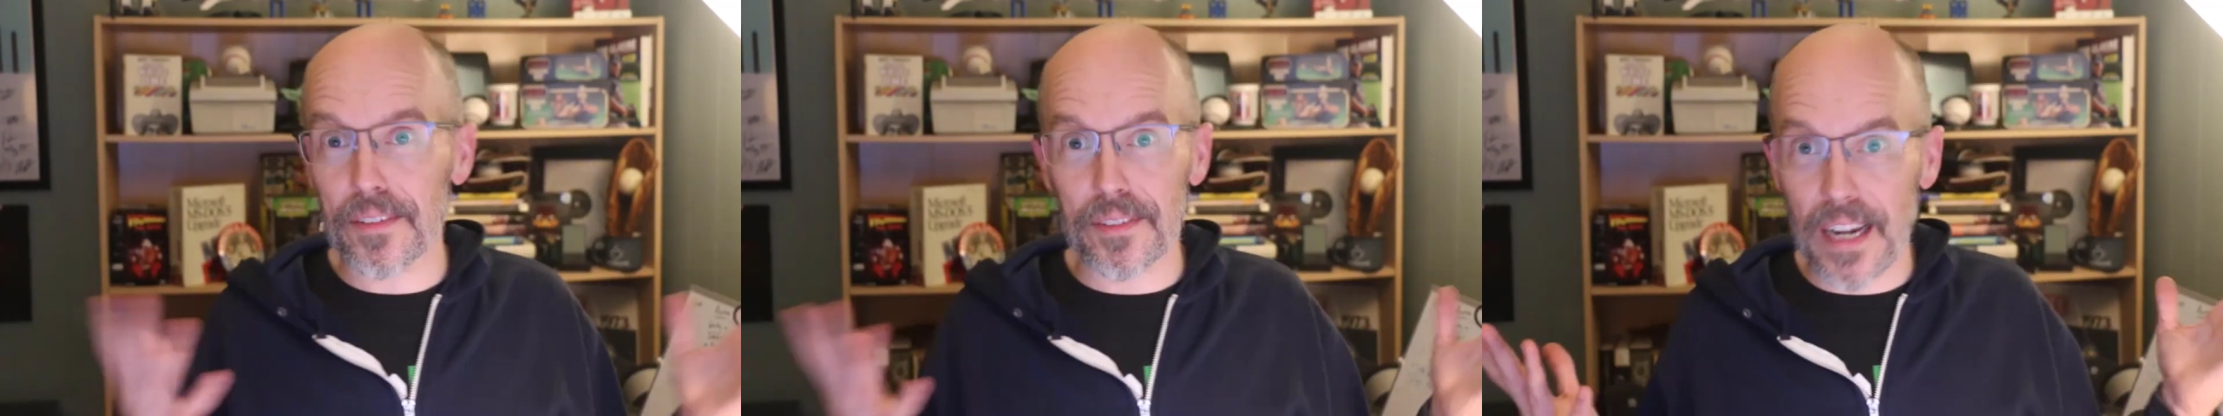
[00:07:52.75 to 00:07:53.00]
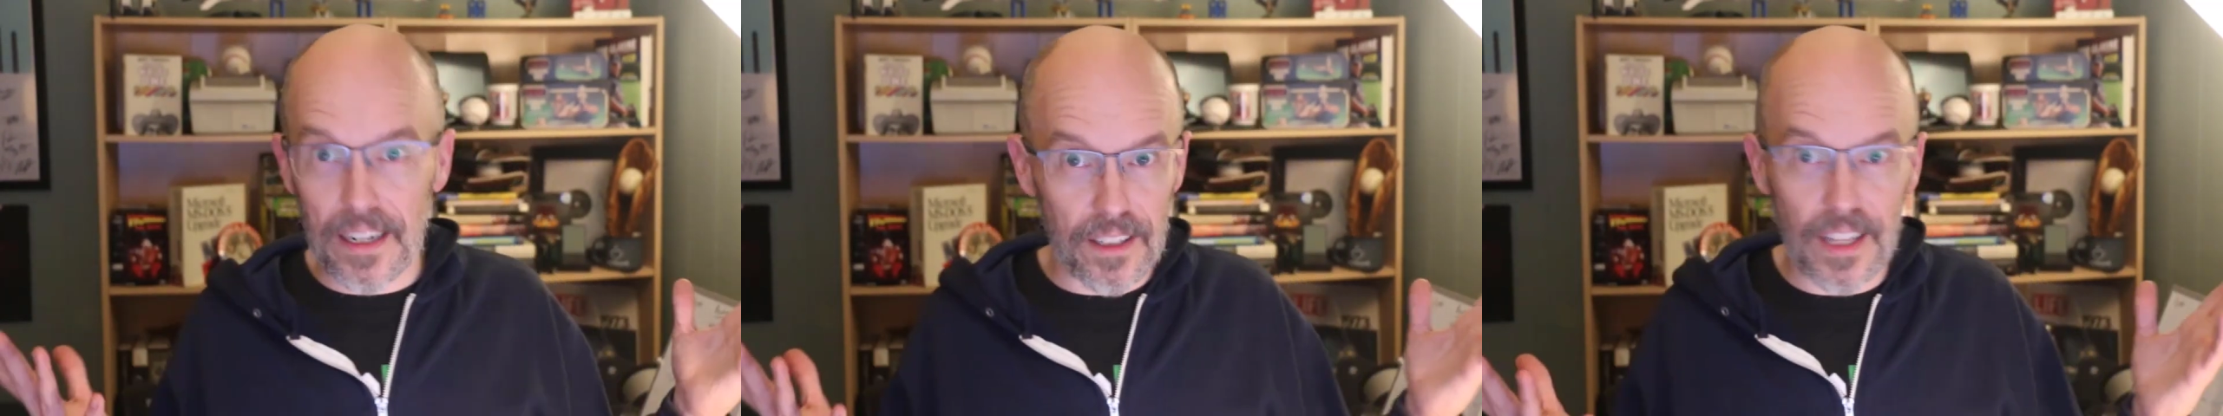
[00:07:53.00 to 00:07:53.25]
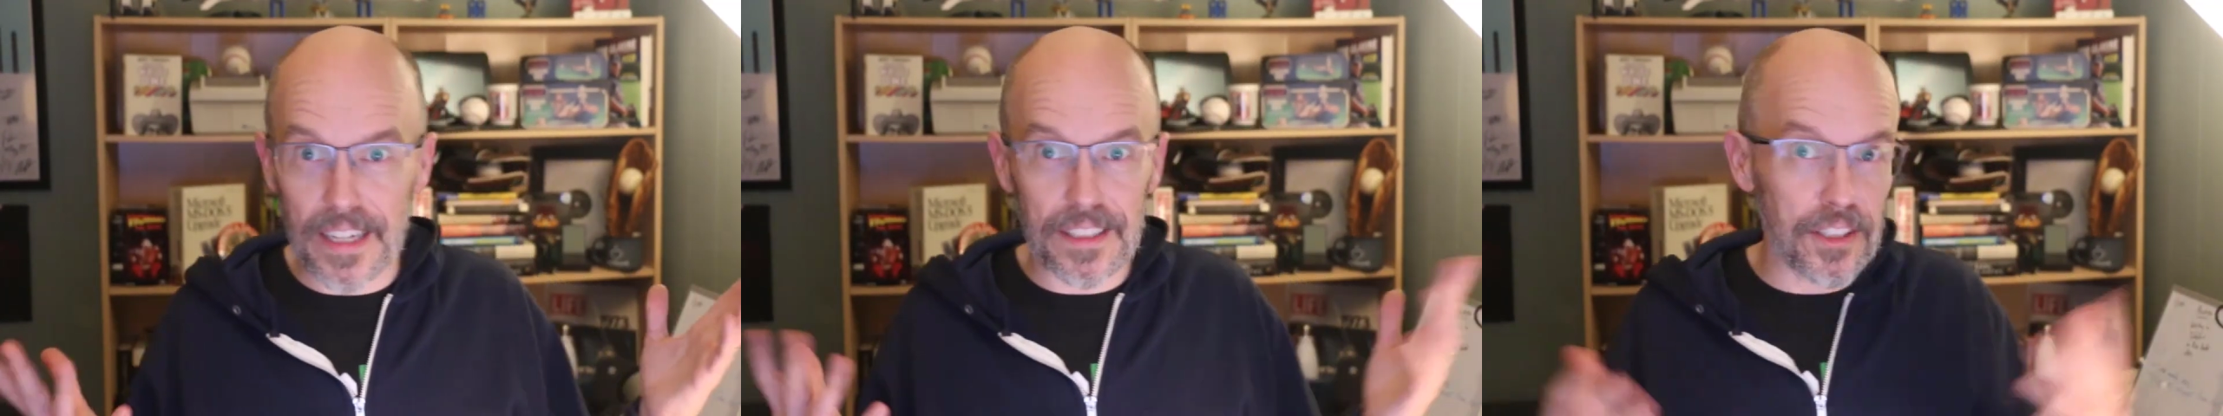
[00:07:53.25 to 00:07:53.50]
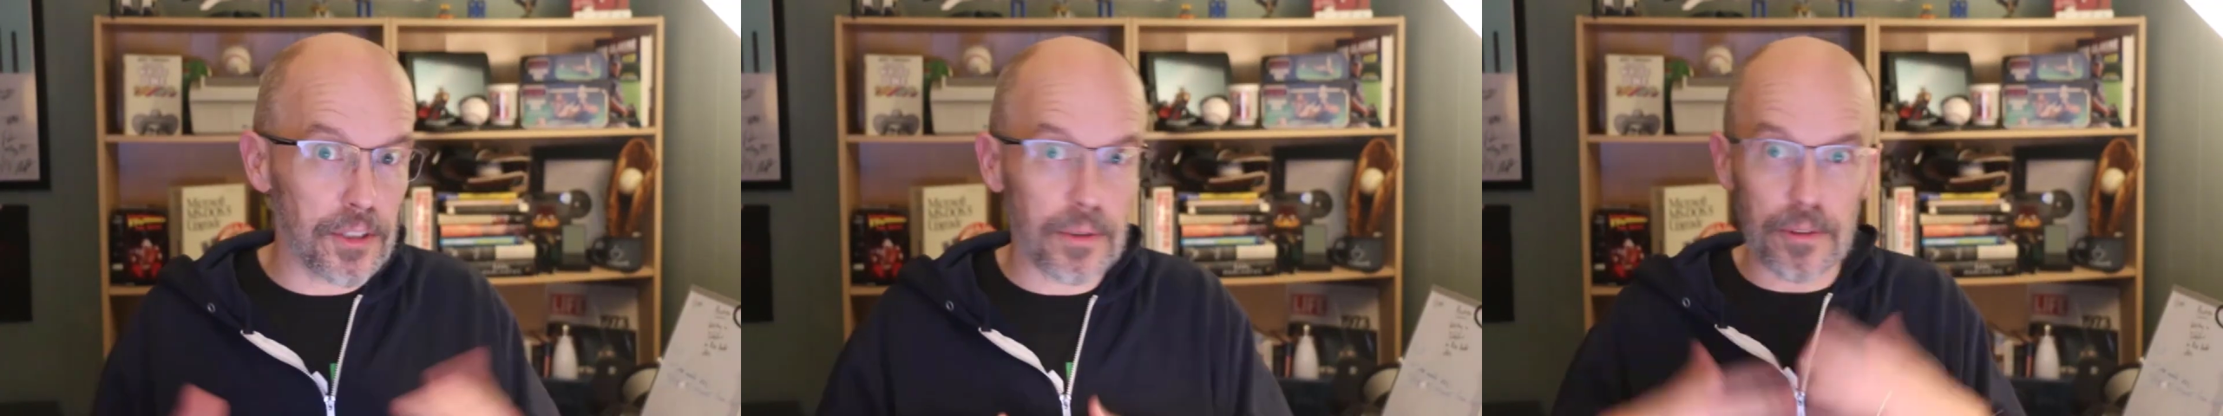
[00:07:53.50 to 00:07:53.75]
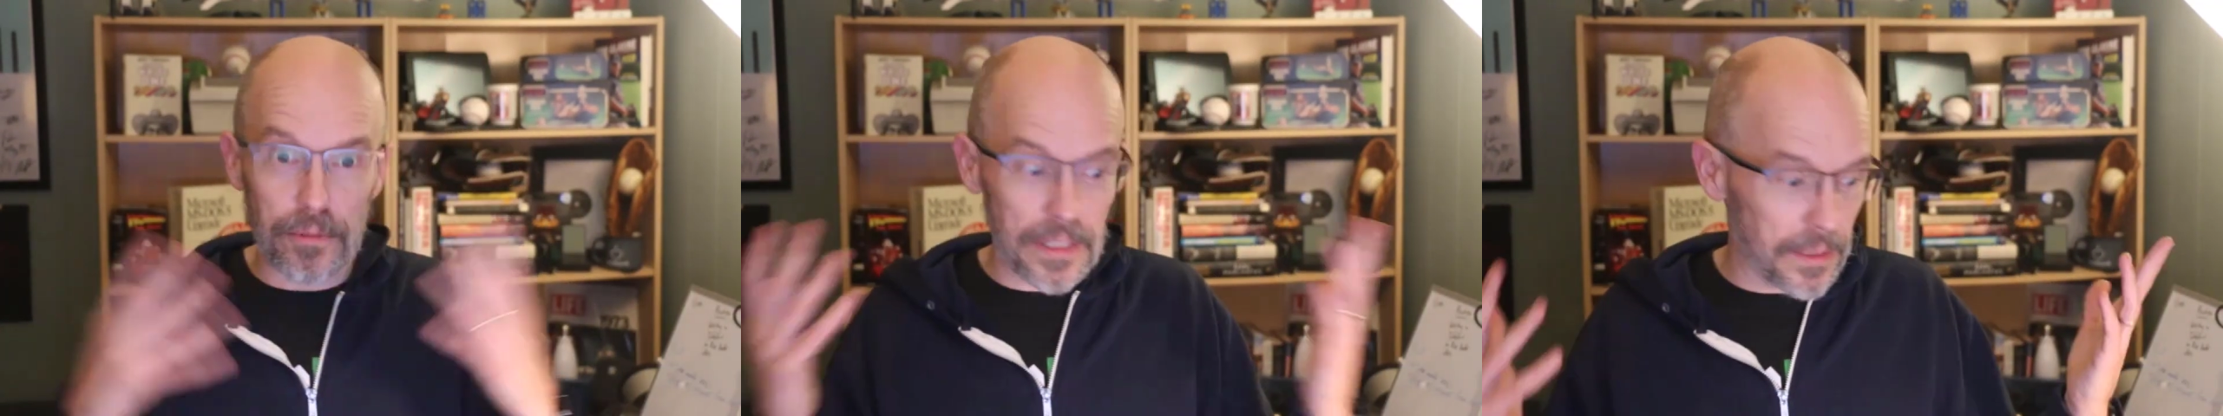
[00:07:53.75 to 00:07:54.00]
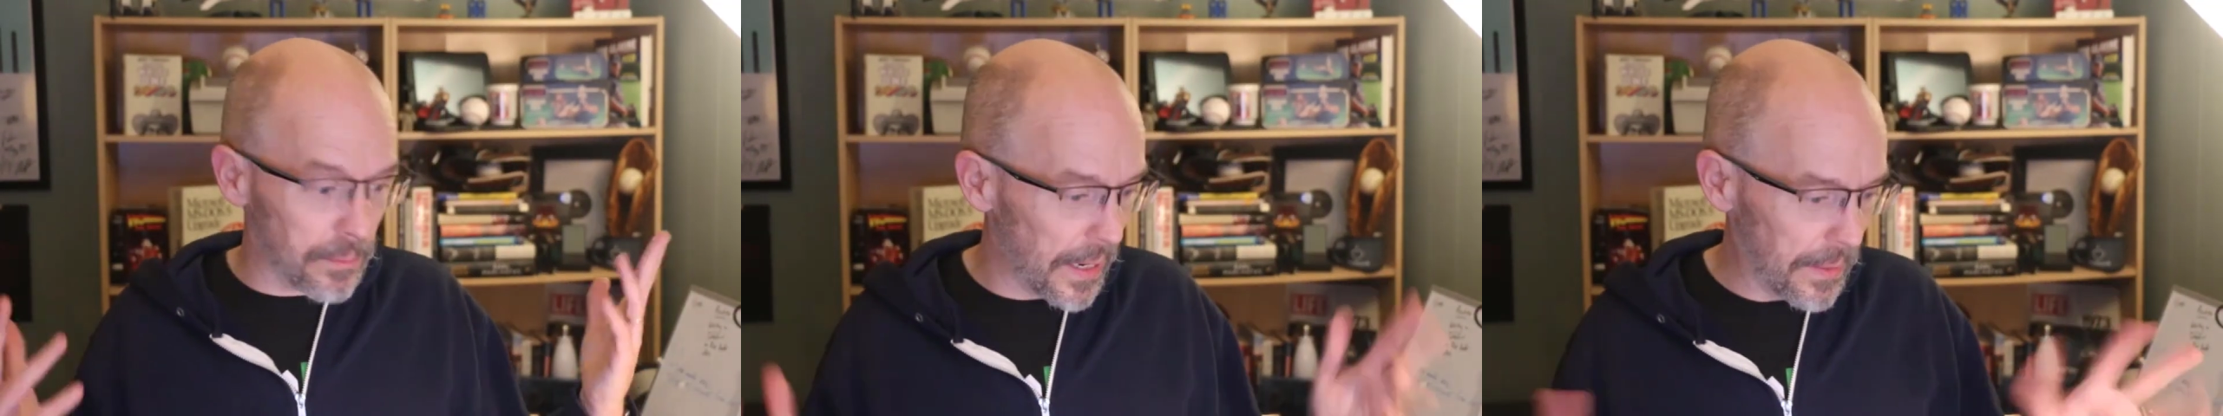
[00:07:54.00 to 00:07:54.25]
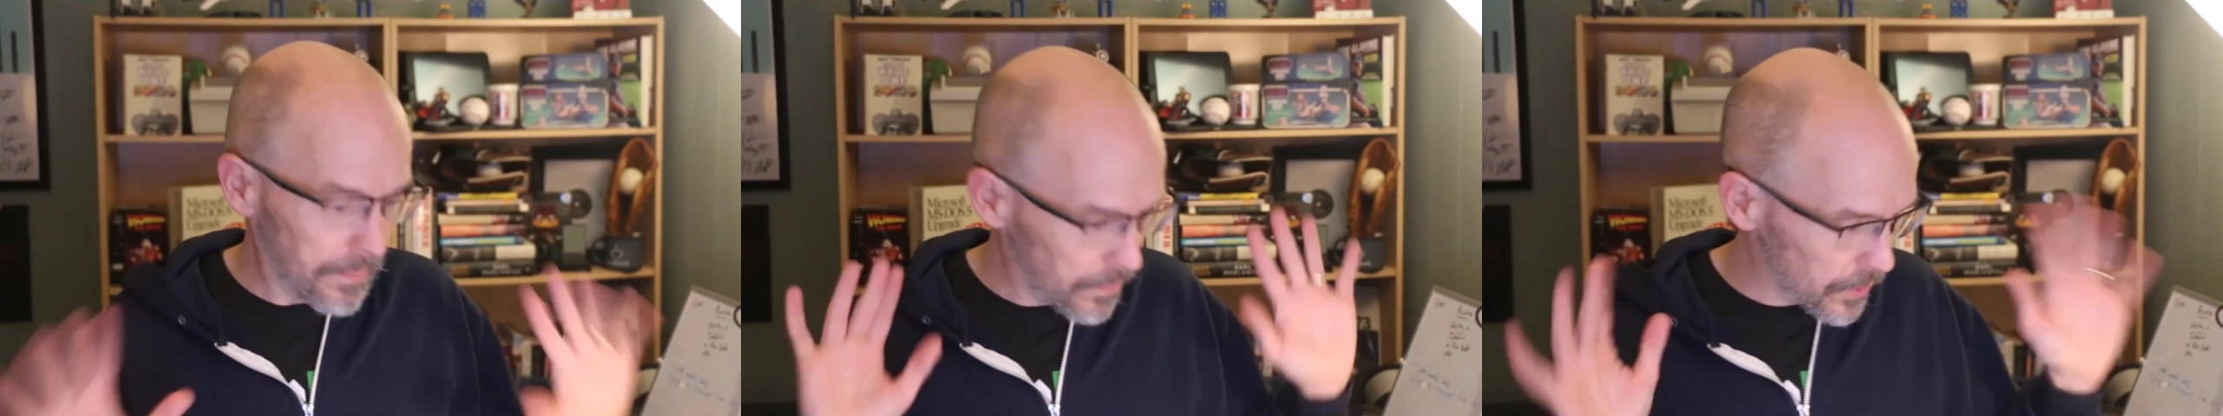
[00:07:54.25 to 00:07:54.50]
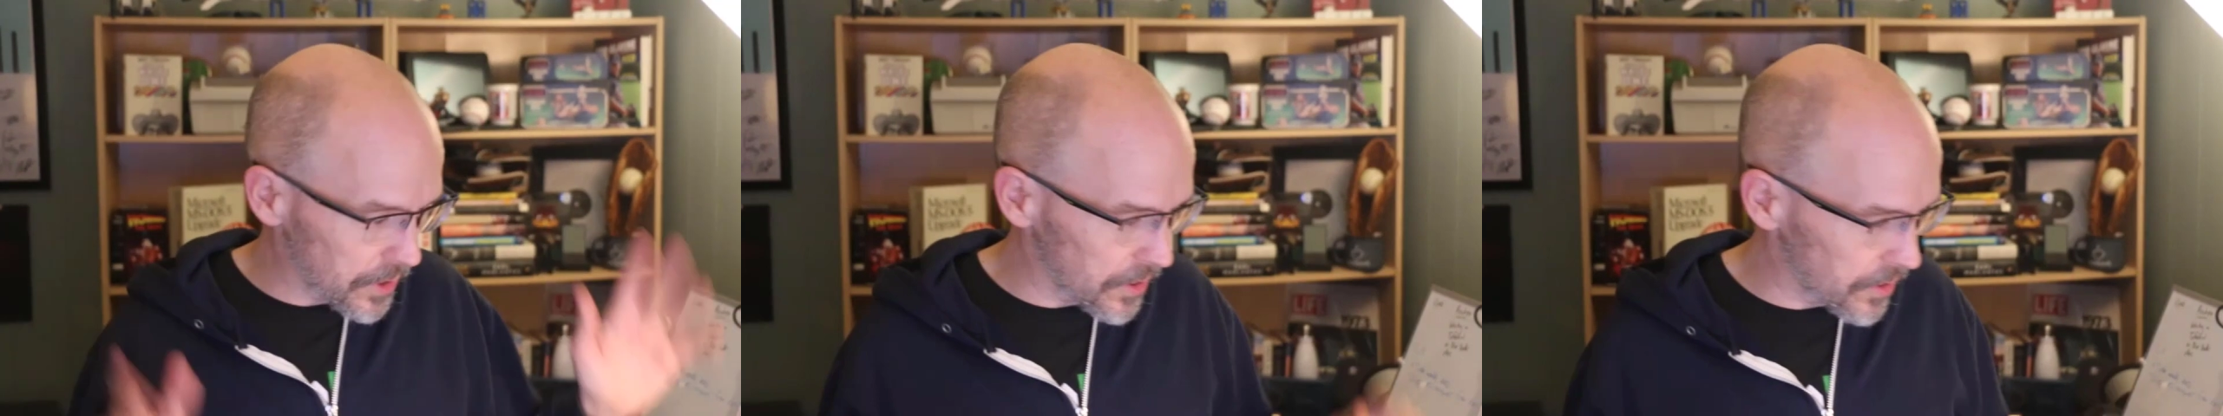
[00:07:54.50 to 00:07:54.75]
it had a light and you could read in bed, which is